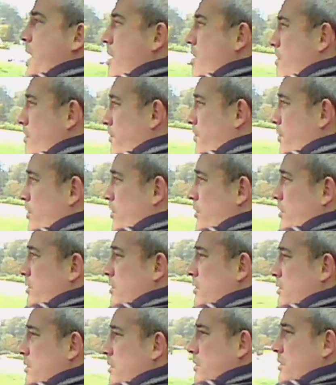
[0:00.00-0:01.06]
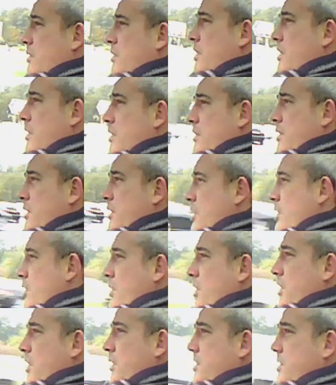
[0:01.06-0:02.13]
powerful. They go
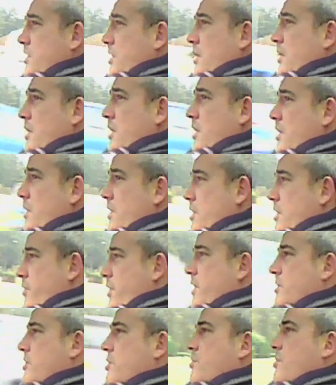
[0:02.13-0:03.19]
like steam and they're great to